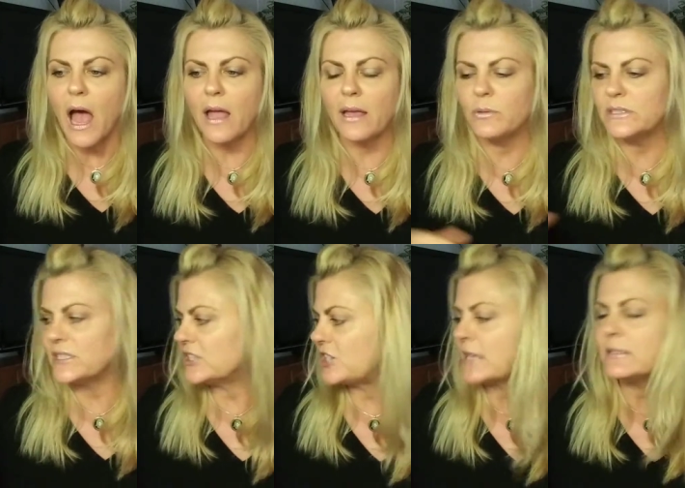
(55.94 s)
it was
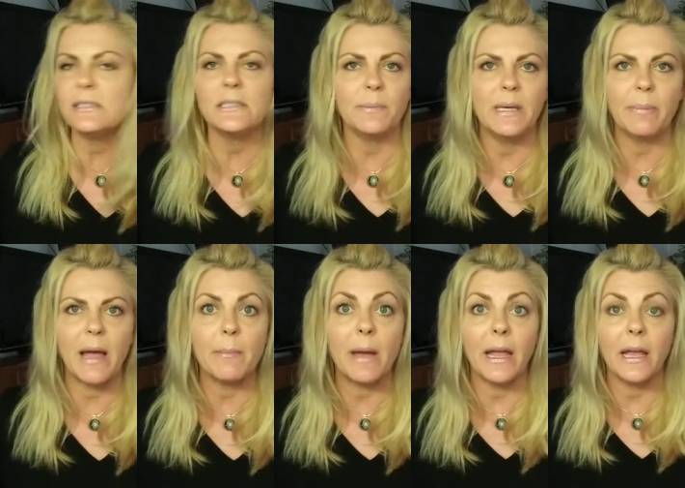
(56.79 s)
suggested to me
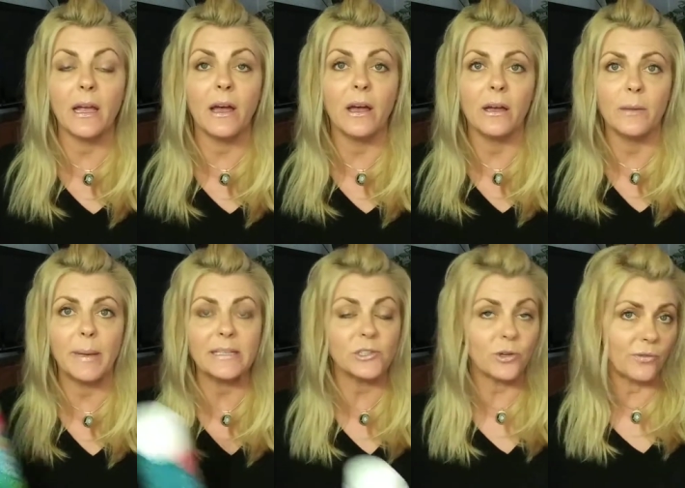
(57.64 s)
by my uh,
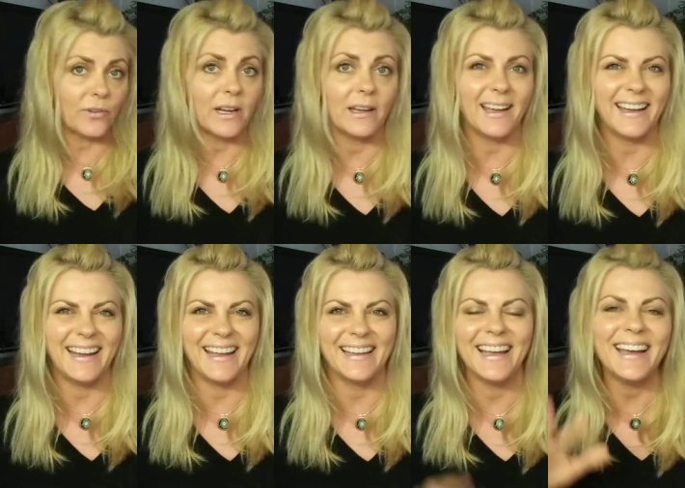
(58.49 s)
best girlfriend,
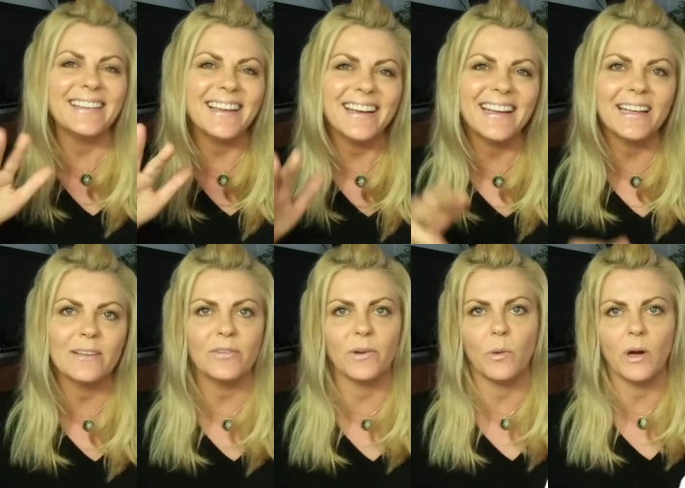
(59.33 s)
Diane. Hi, Diane,
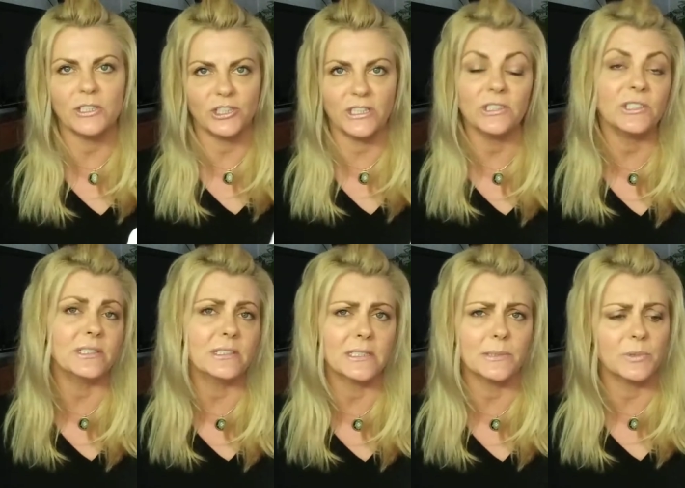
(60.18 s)
if you're watching.
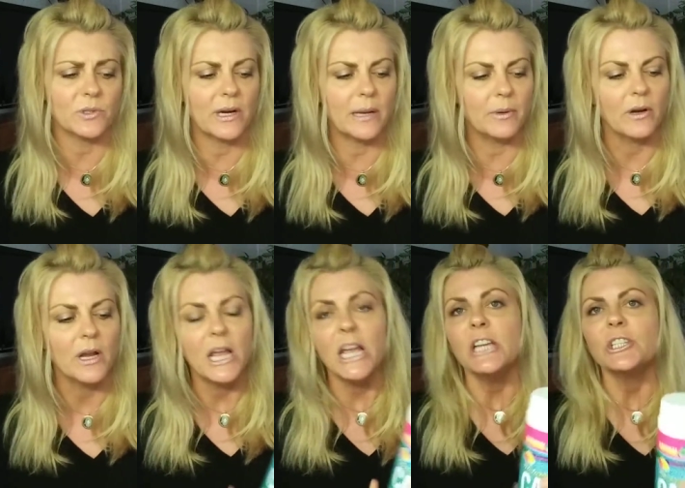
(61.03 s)
She's a subscriber.
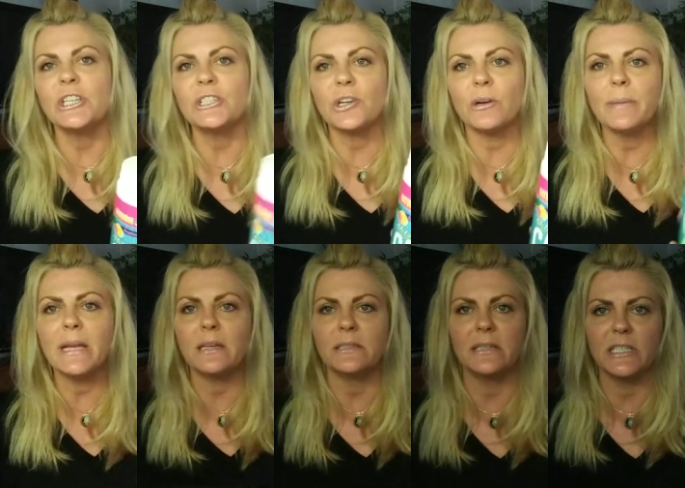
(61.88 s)
She turned me
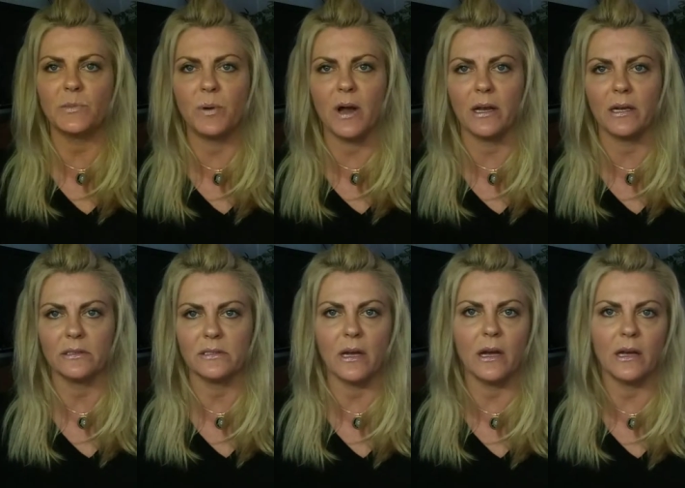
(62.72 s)
on to this
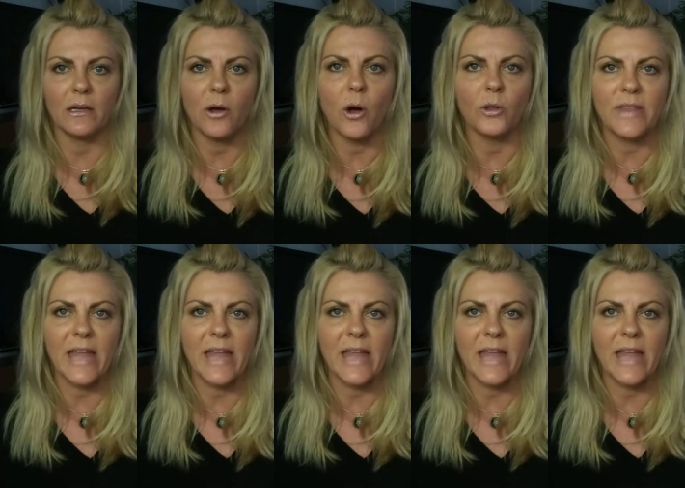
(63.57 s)
product uh, called